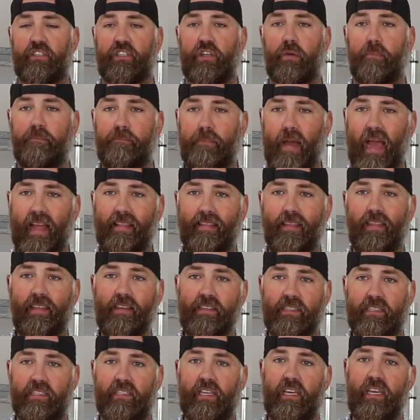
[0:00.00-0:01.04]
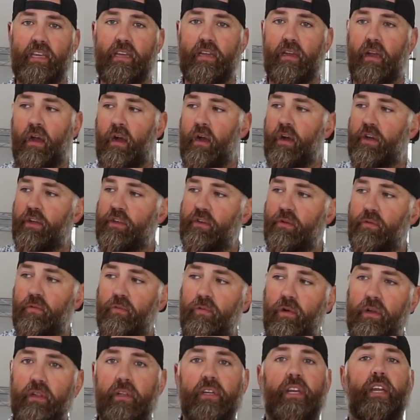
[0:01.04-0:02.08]
to bend this ski, you
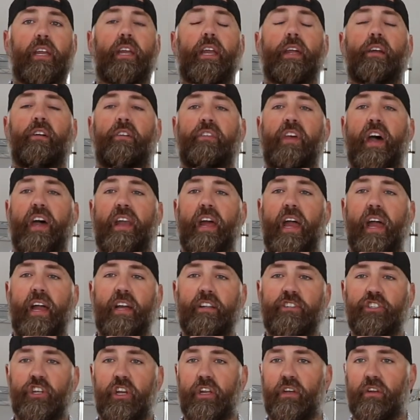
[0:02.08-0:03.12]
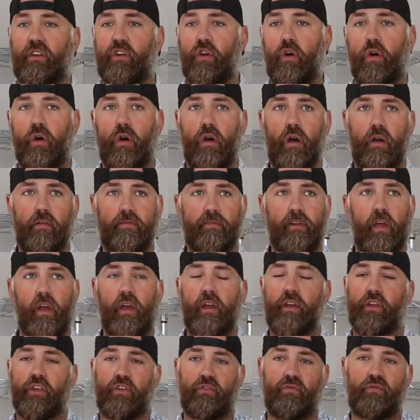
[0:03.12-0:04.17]
really can get on that edge and carve.
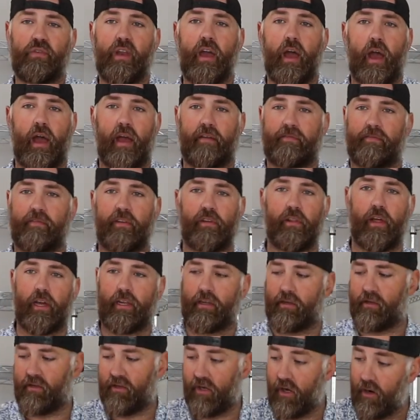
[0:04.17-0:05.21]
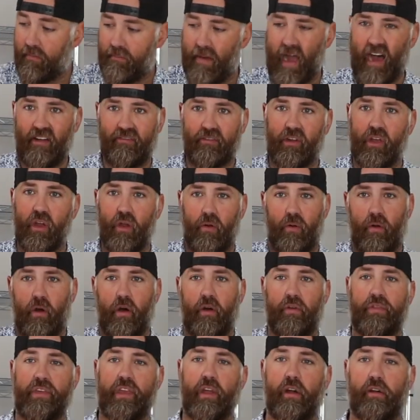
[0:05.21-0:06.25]
I feel like you're a mountain goat
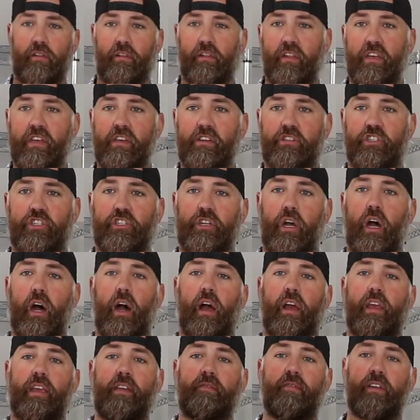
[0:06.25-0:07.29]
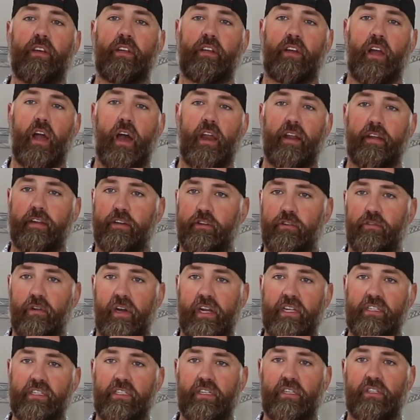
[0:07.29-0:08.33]
on the Unleashed, even in kind of
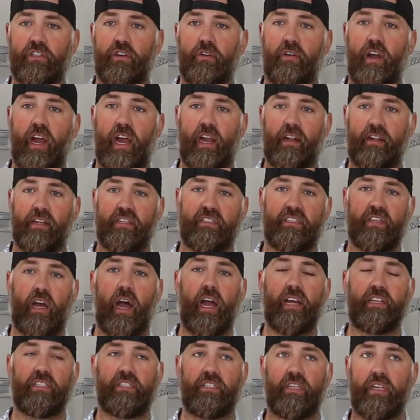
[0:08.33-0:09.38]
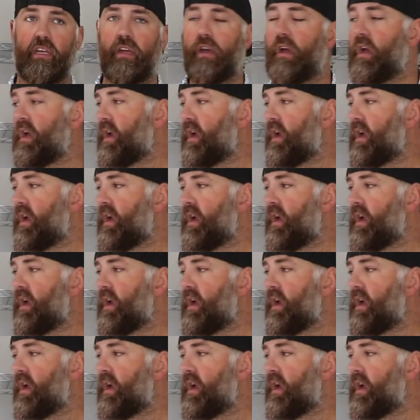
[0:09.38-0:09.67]
crazy terrain that's icy.